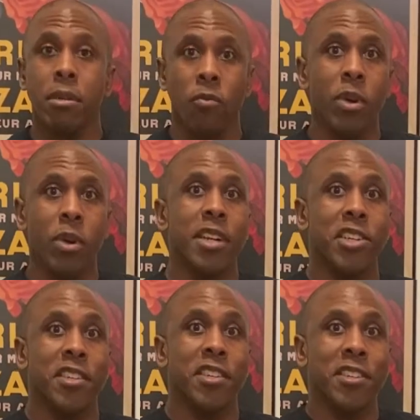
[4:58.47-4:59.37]
of what I
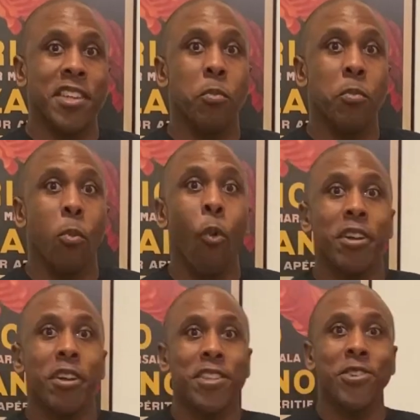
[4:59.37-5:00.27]
just said we
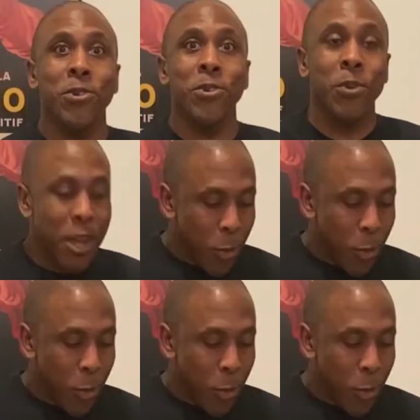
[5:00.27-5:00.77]
wanted to do.